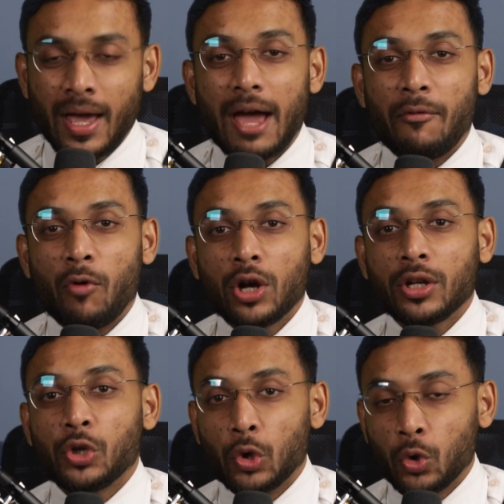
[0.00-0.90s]
I
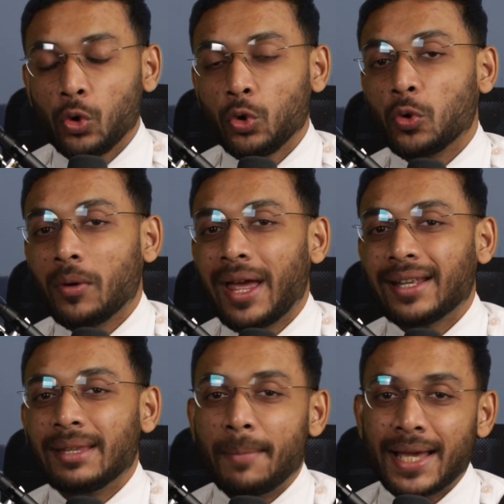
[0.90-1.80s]
want you to
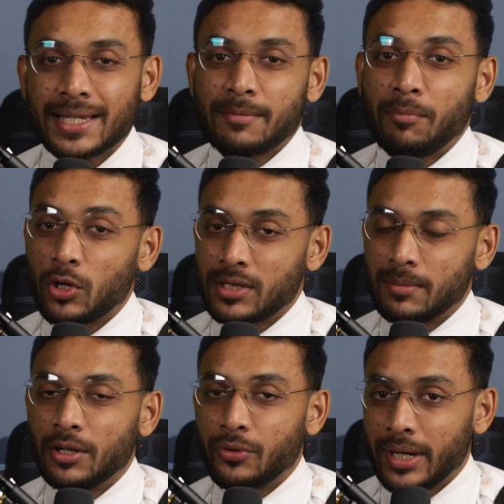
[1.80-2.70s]
get the best
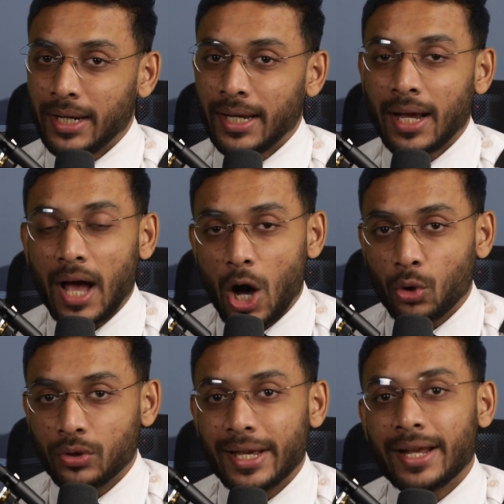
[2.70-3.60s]
possible training
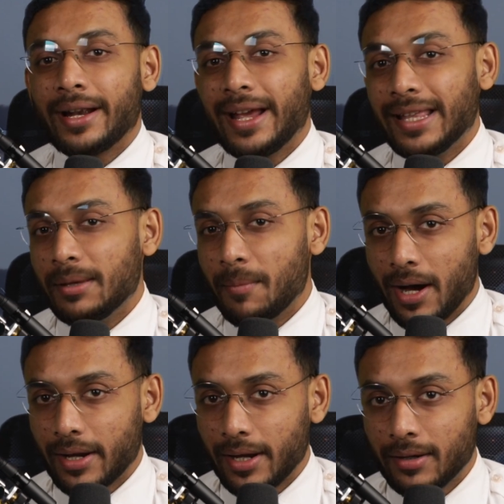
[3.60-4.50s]
out there in the
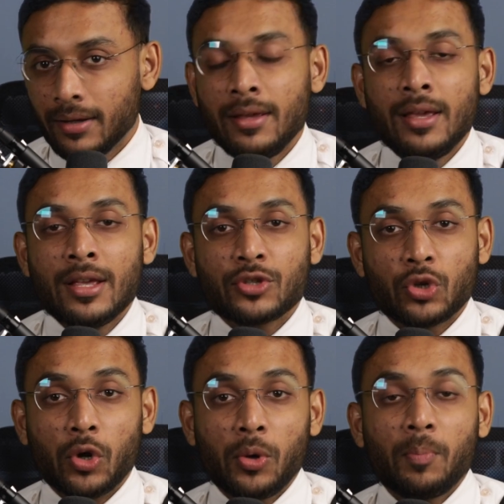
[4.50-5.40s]
market.
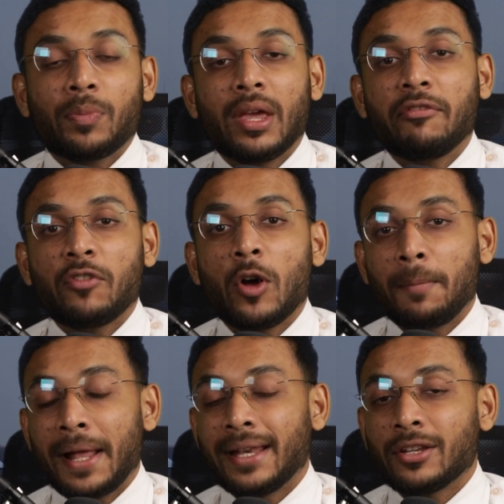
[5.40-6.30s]
So, if you're
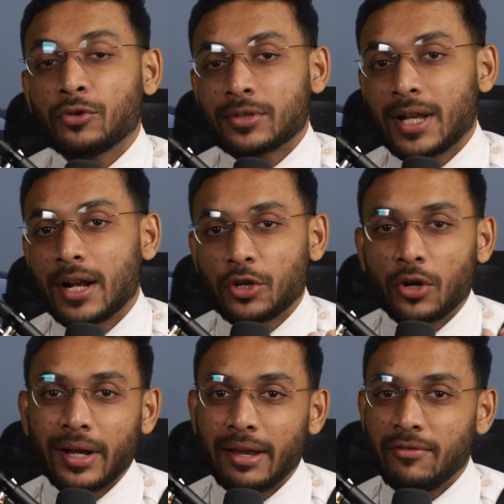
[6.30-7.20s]
planning to start
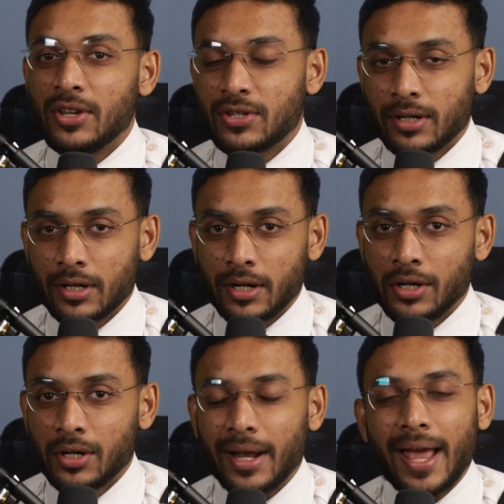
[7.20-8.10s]
your aviation
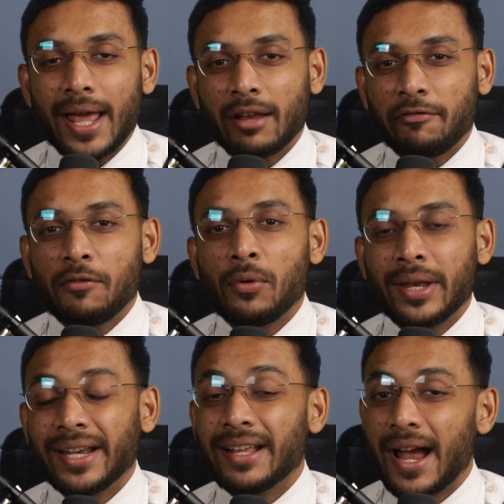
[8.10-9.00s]
career and if you
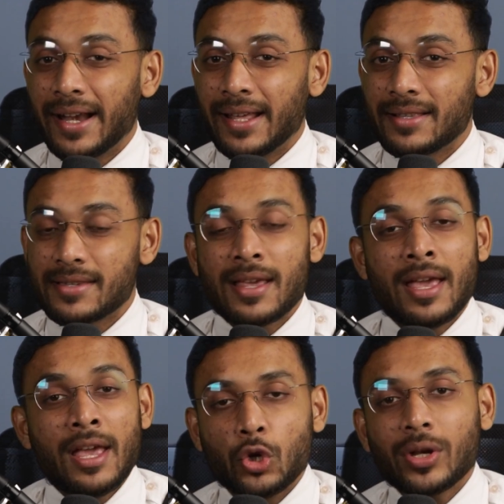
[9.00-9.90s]
need guidance,
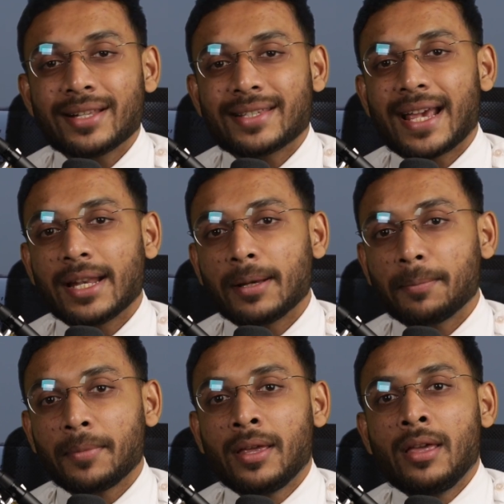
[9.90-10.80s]
you can sign
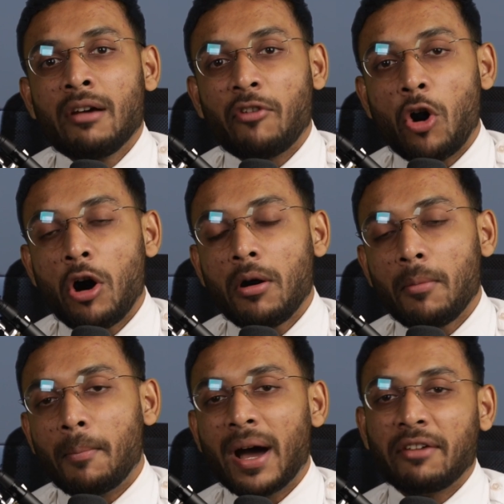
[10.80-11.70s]
up for
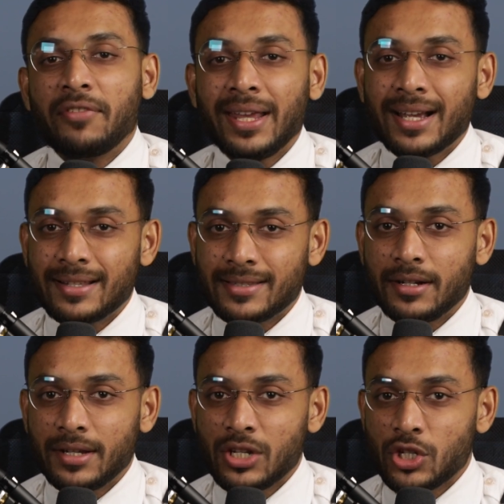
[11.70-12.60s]
my free
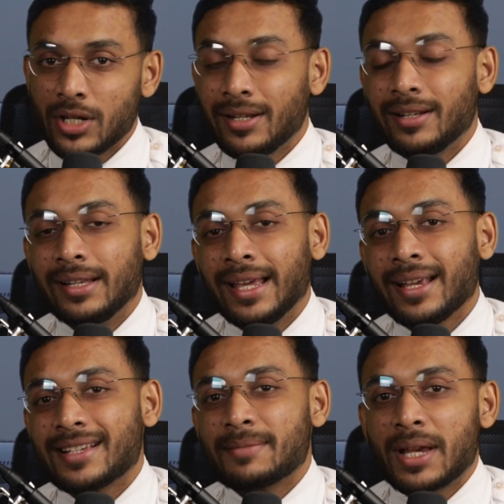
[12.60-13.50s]
consultation.
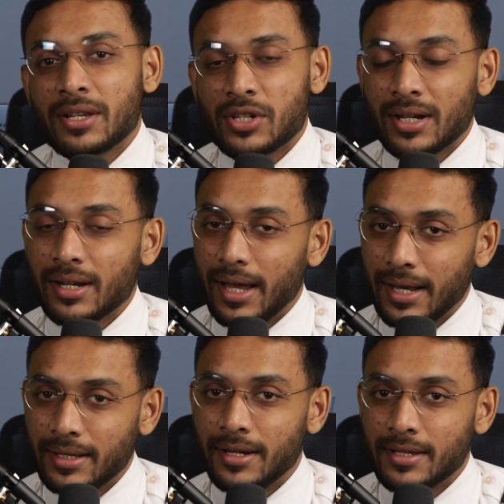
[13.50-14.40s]
Link is mentioned
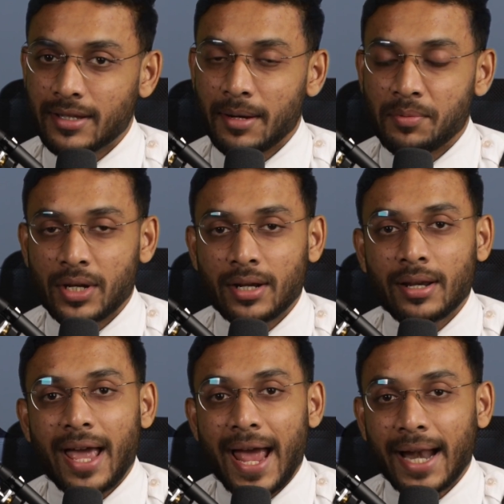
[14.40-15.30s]
in the
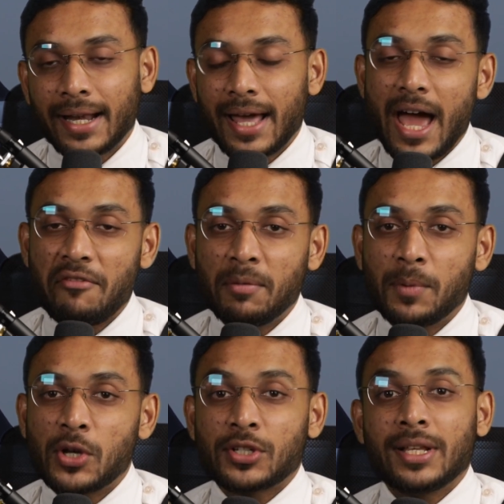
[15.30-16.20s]
description and I will
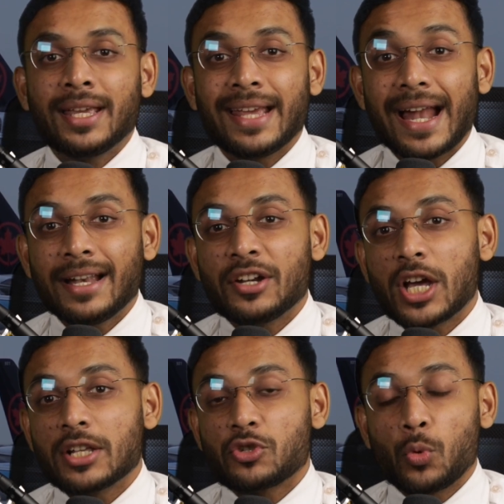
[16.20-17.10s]
personally get in
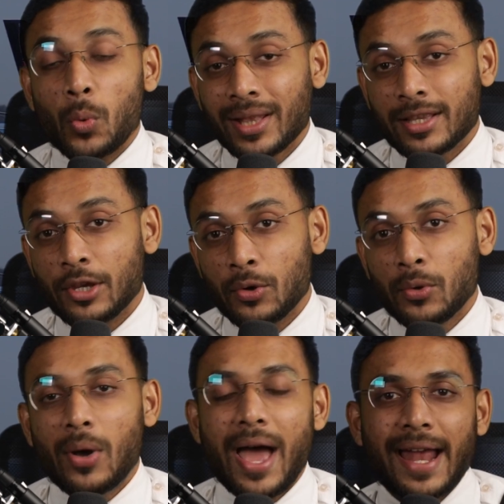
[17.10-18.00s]
touch with
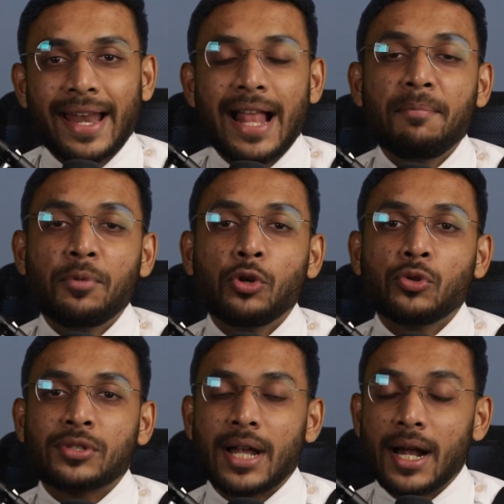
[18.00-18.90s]
you and help you
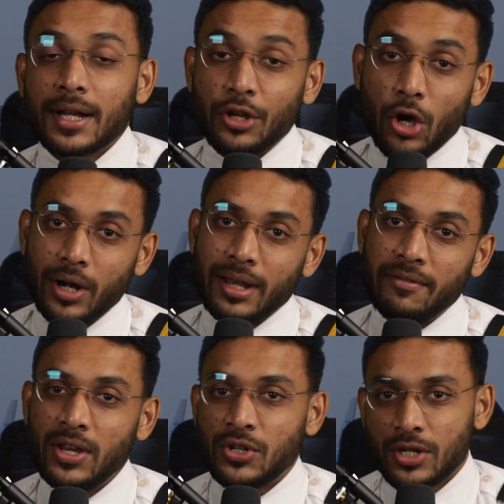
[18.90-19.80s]
to start your
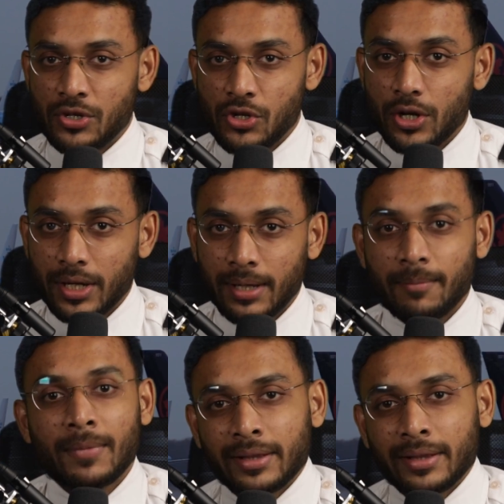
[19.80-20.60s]
aviation journey.